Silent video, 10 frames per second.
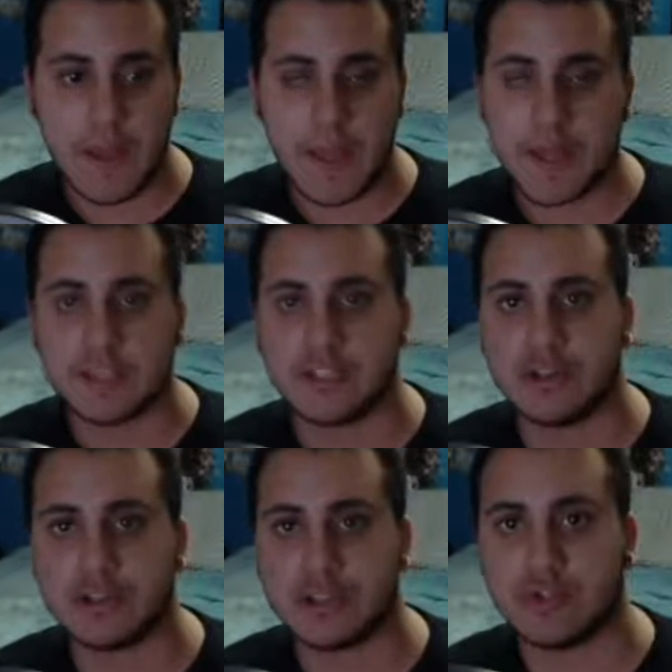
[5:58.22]
And I
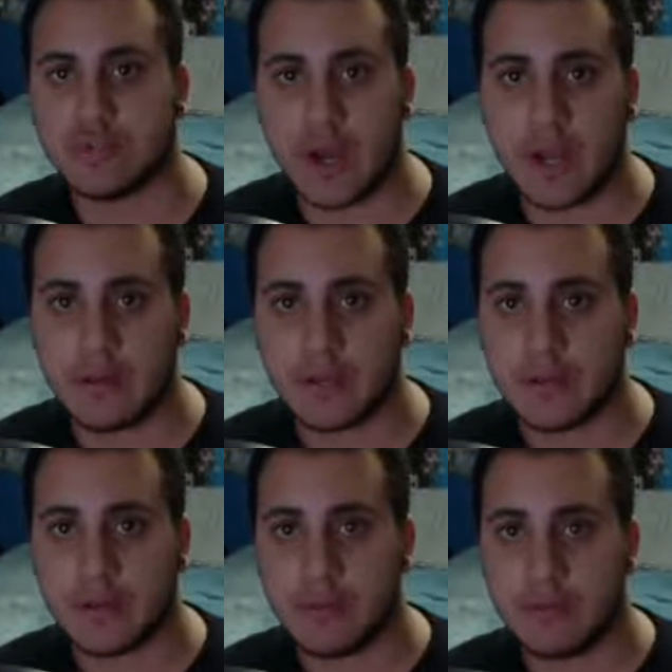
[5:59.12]
start to cry, like
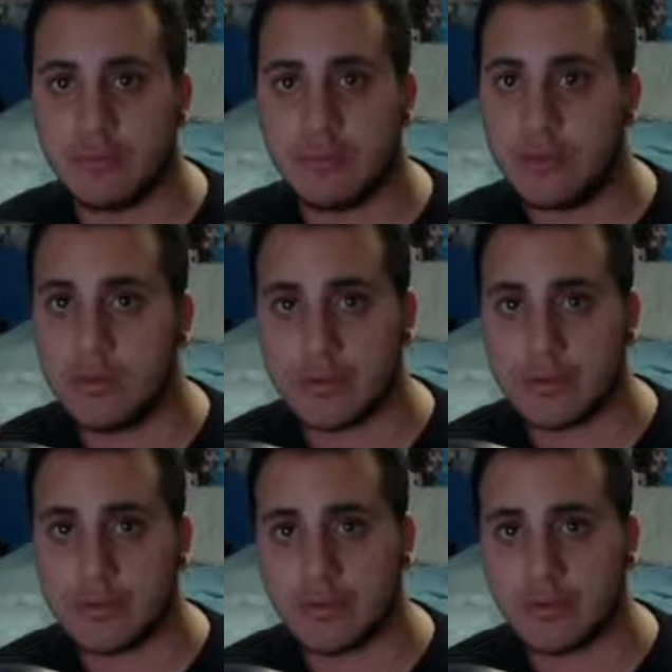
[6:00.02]
literally
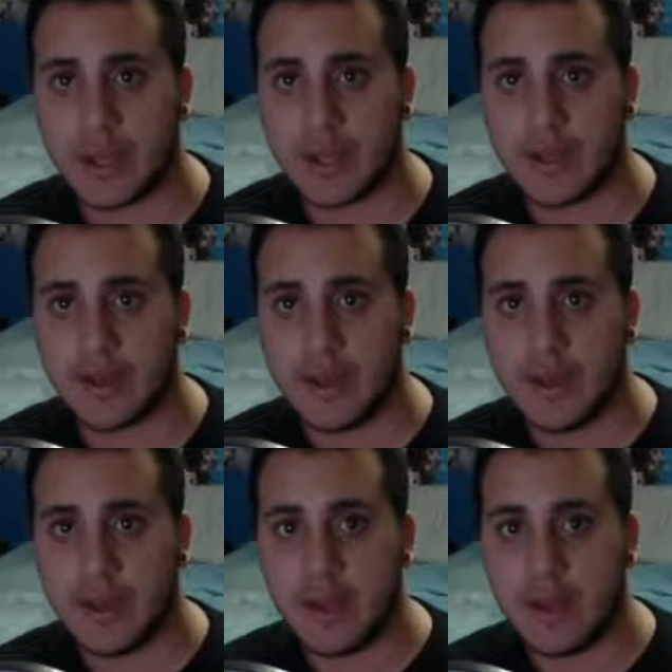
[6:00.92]
cry.
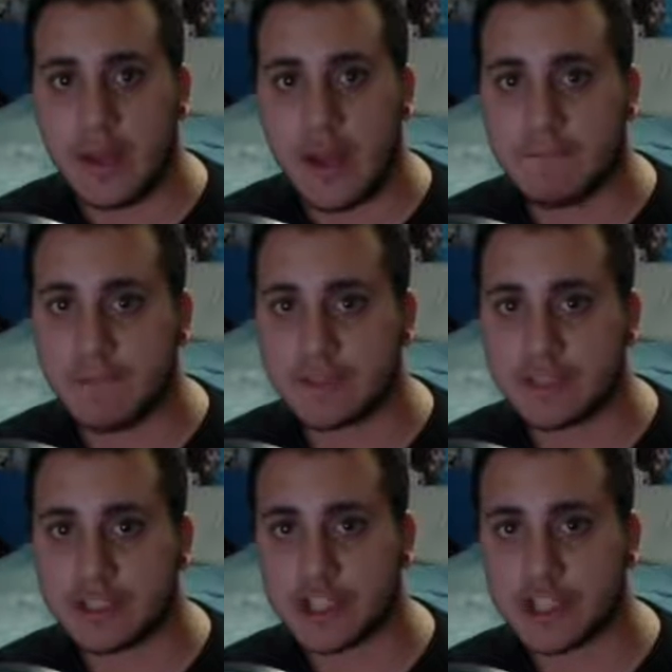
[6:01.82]
I felt
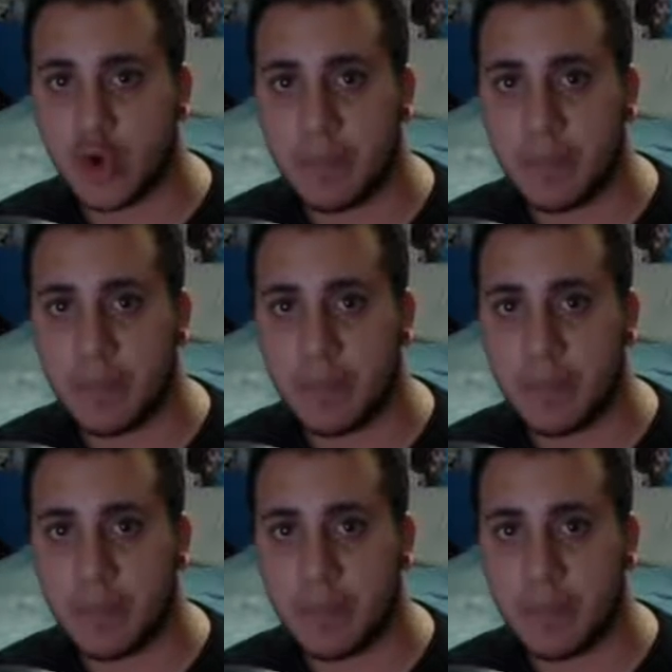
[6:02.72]
so